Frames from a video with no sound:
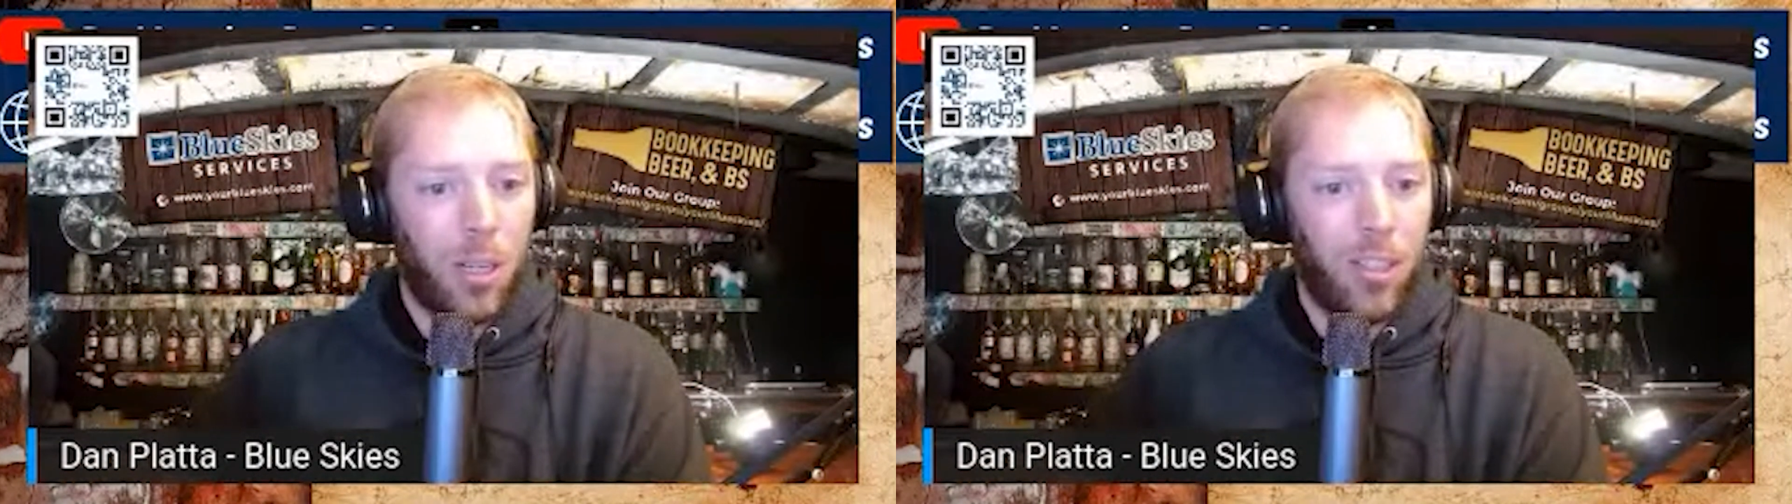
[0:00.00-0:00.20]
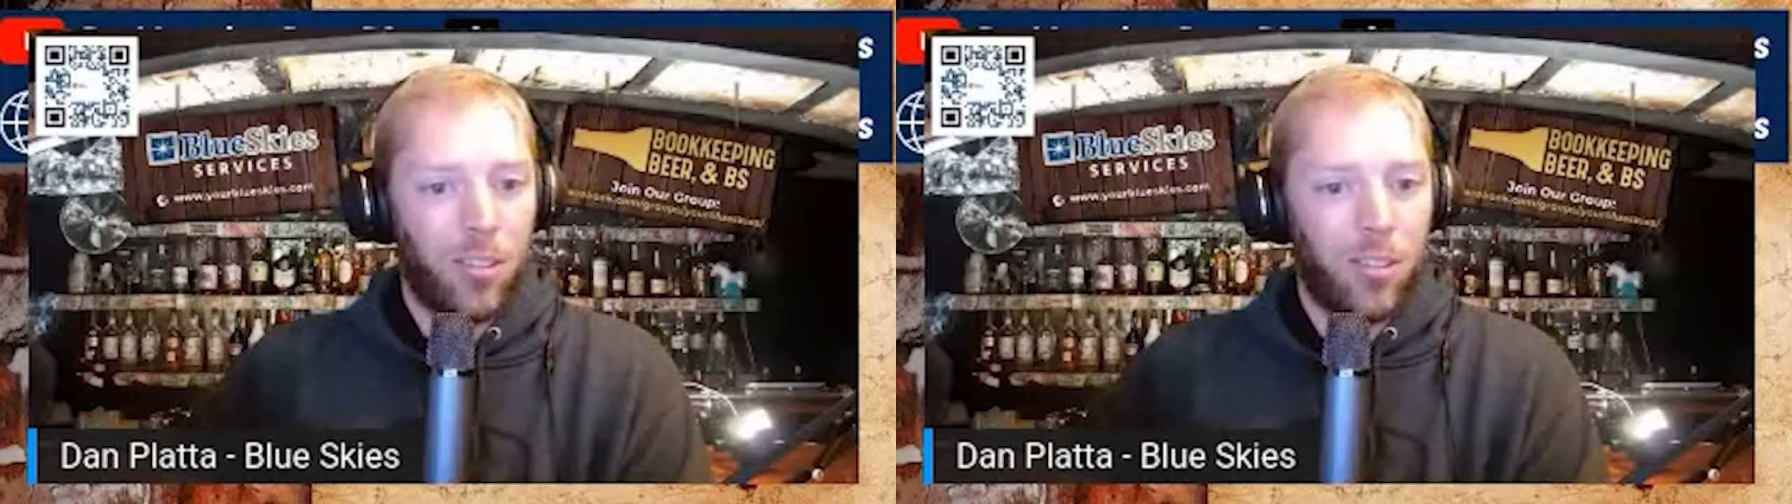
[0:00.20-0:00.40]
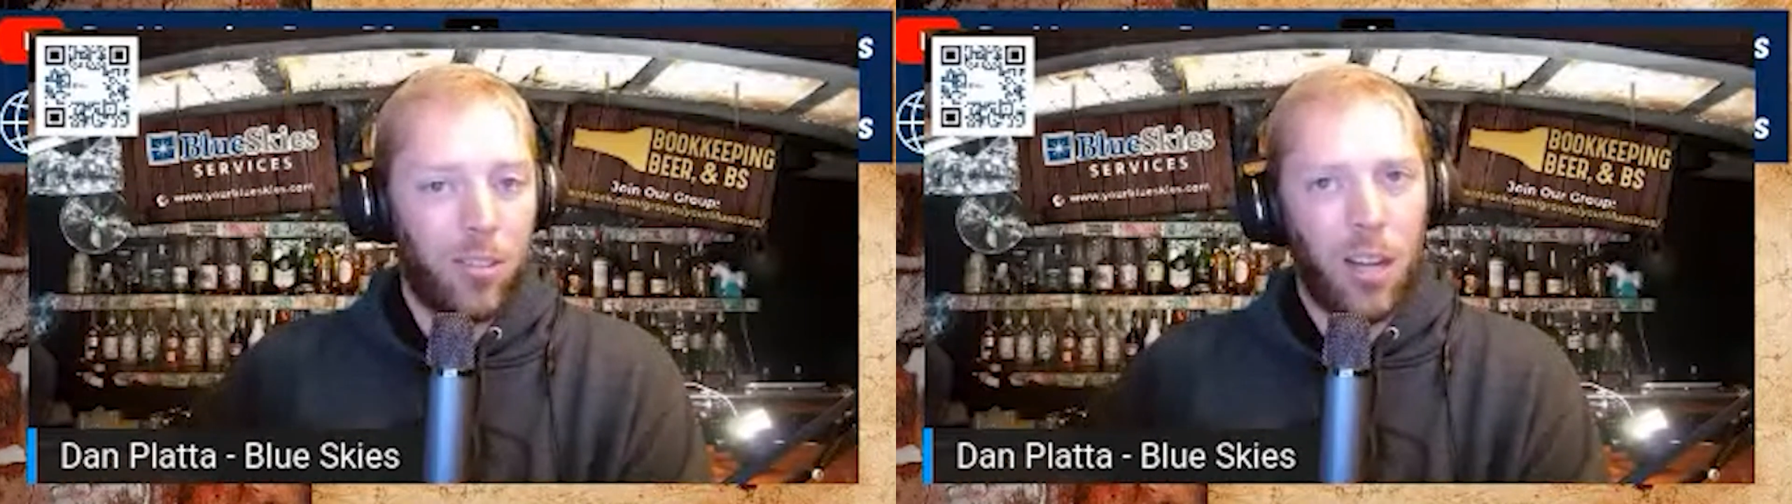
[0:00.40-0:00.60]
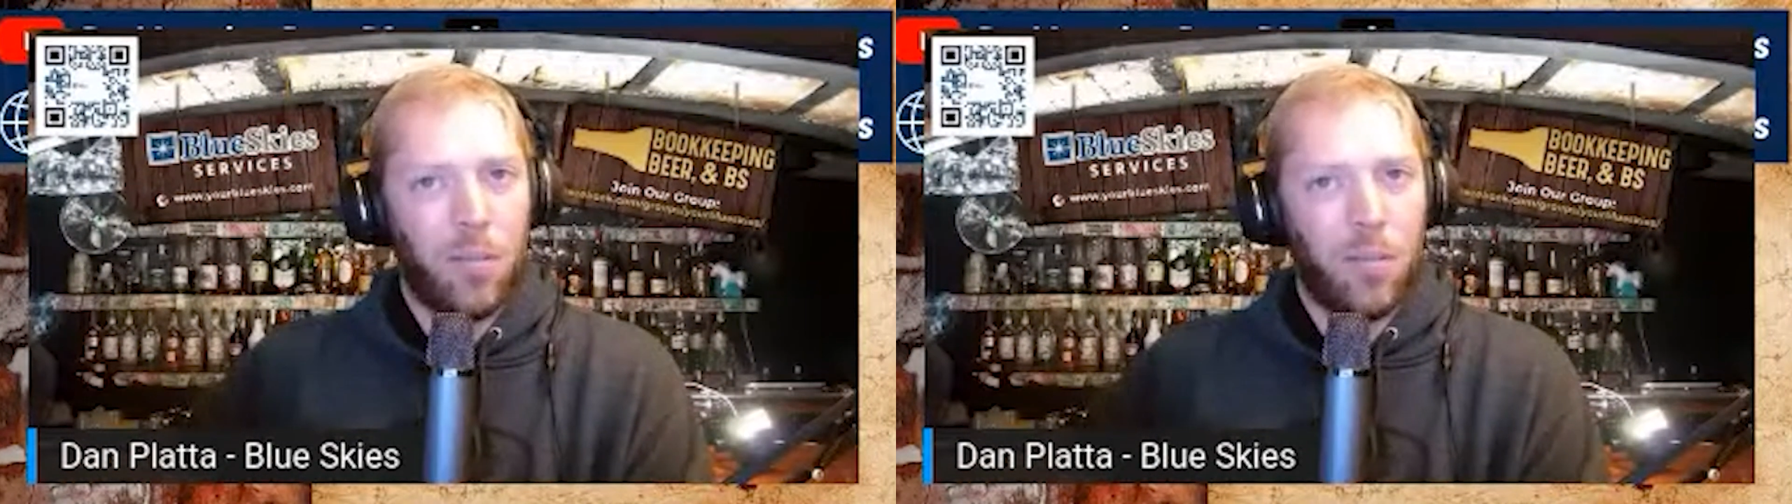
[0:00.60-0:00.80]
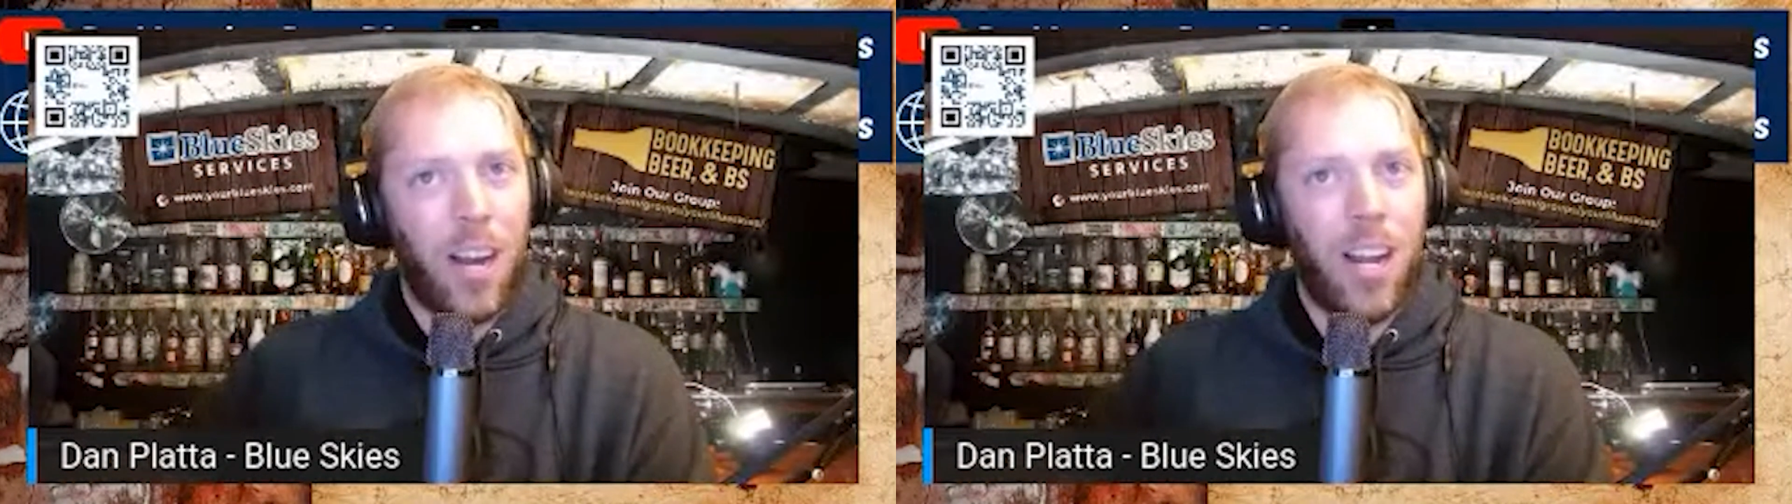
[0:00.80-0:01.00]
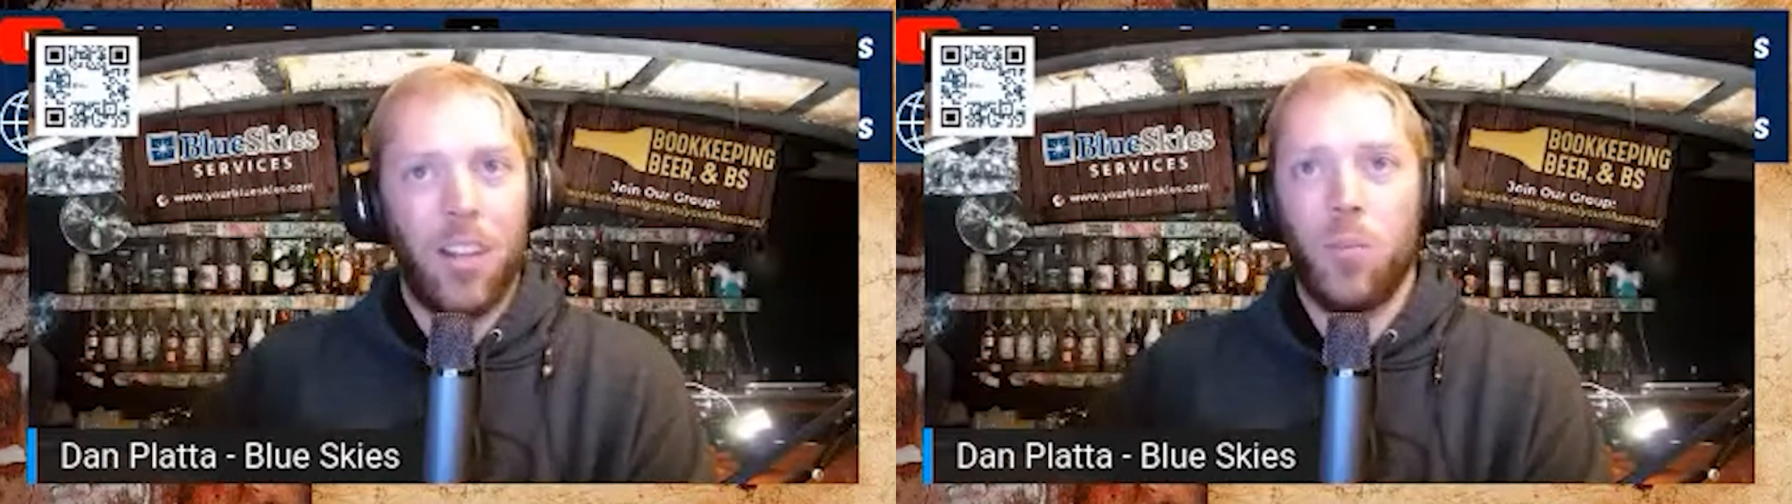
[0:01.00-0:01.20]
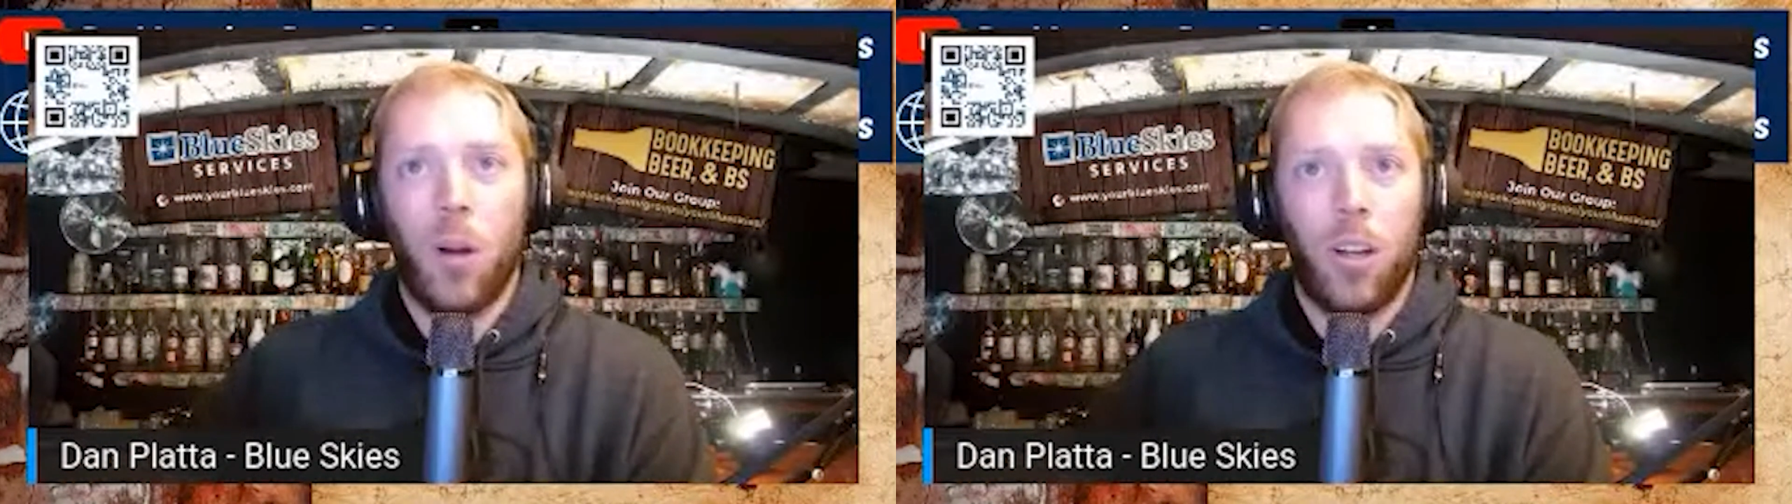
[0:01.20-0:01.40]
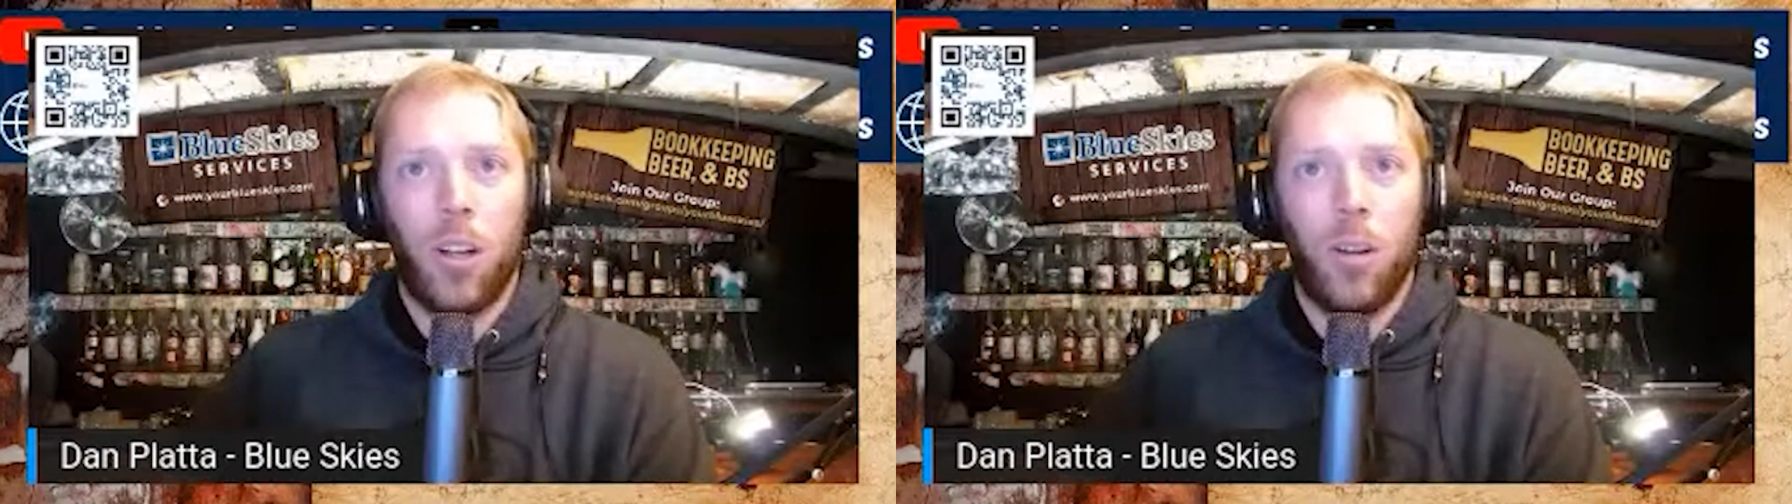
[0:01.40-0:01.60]
but it's kind of a finance
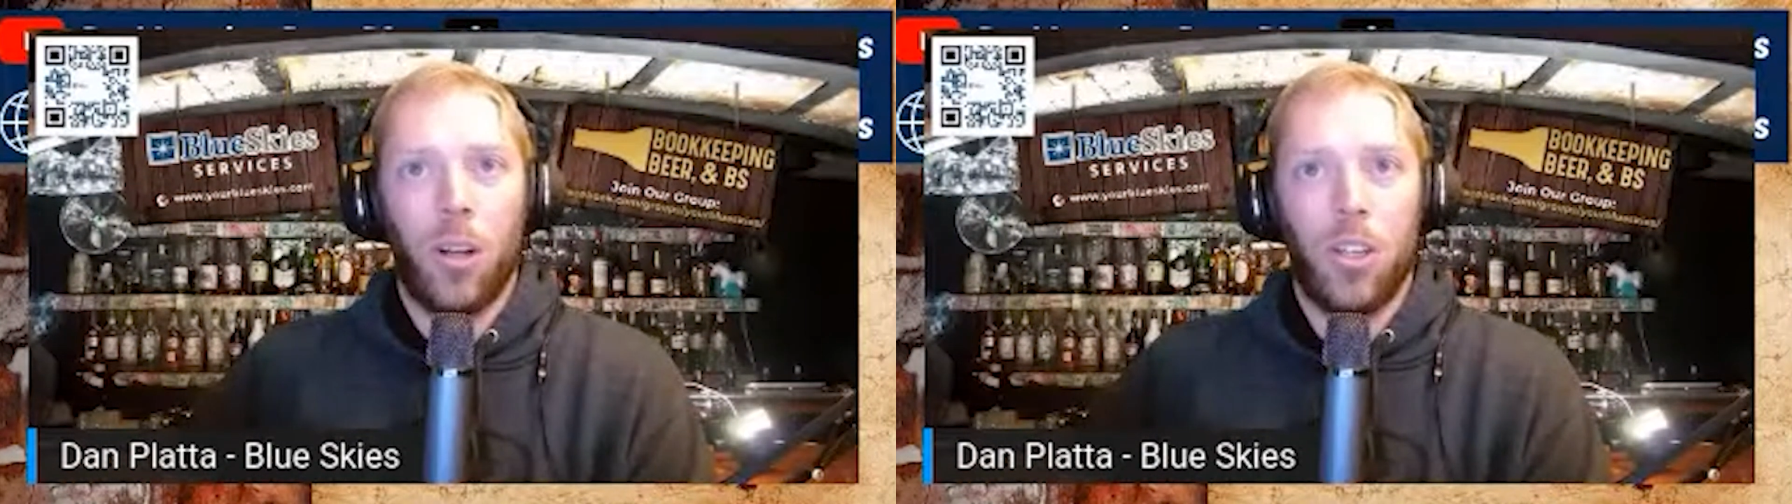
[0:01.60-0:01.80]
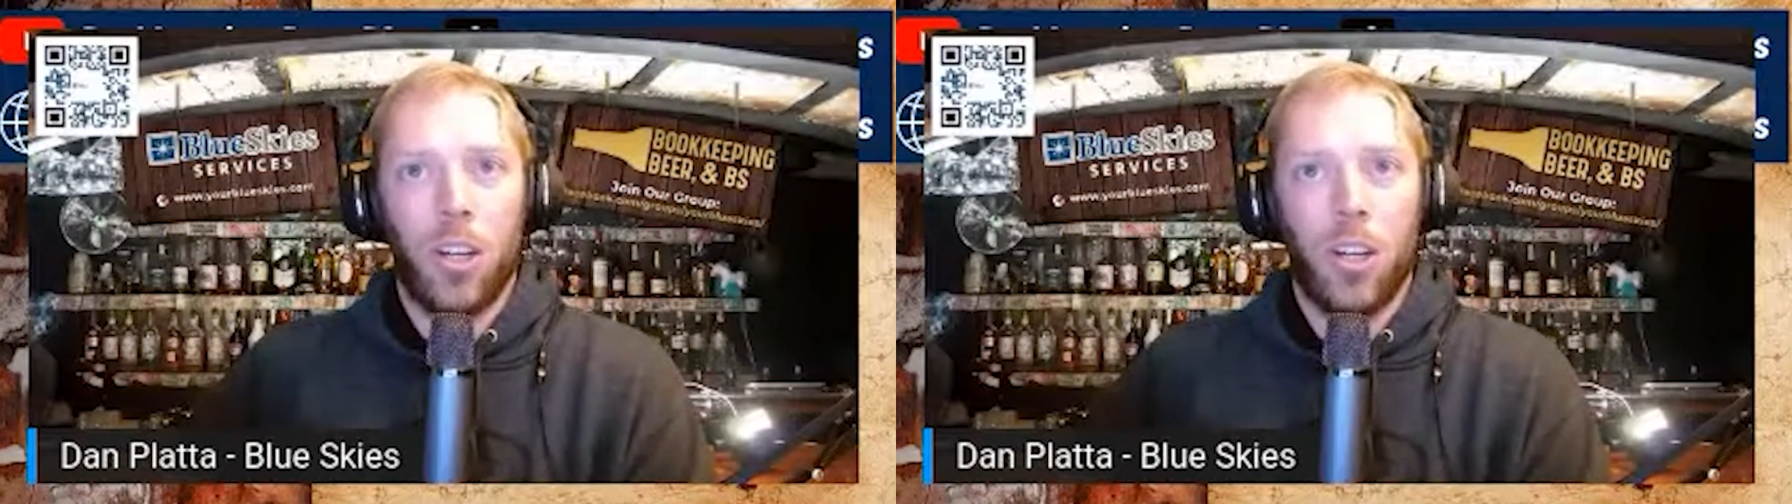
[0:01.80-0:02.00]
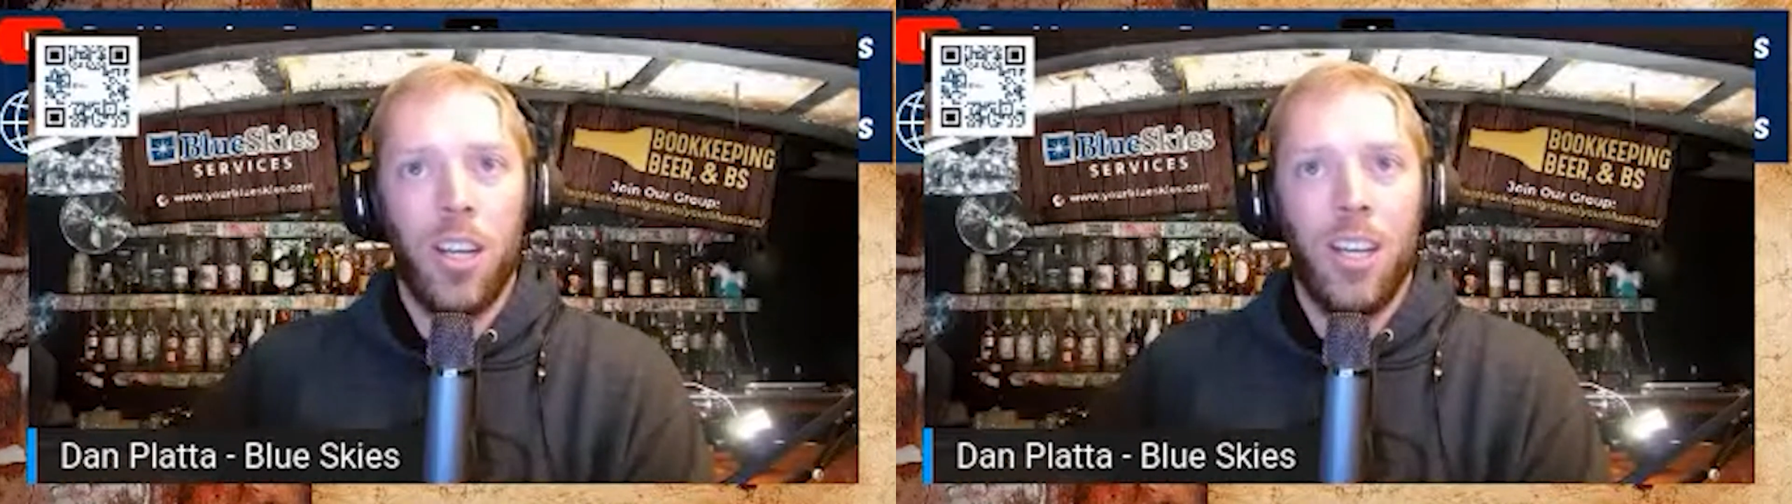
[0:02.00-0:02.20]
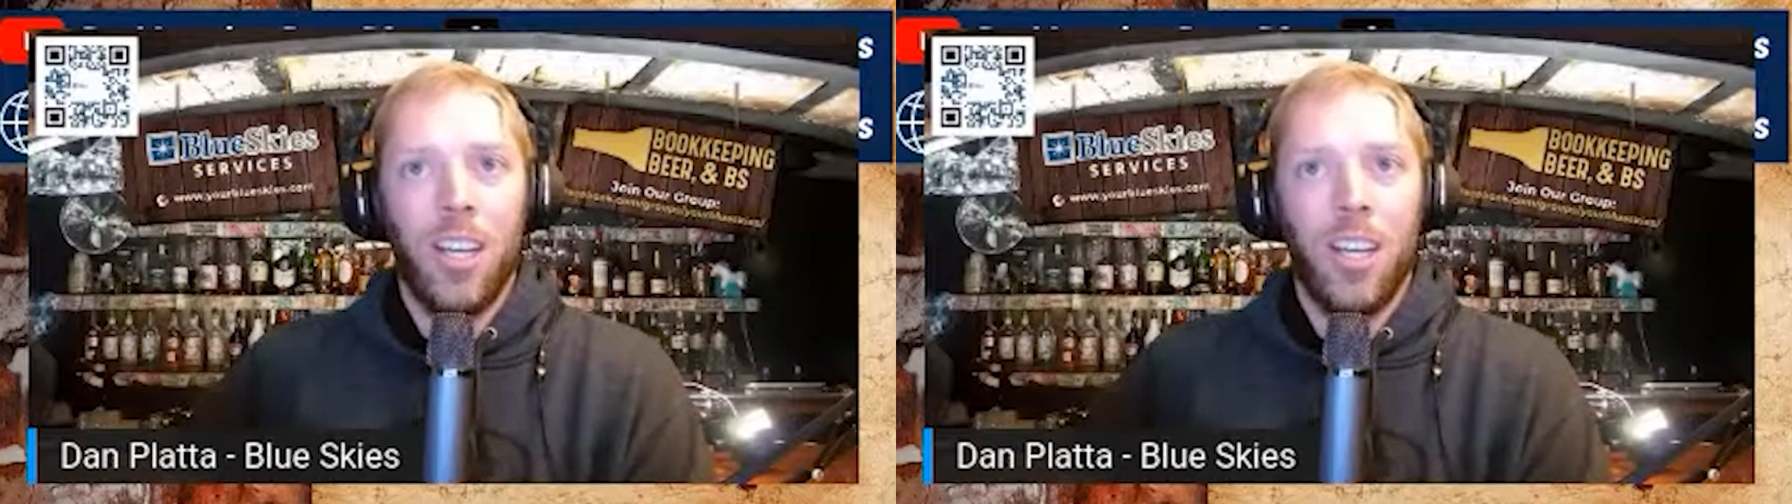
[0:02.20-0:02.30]
marketing question.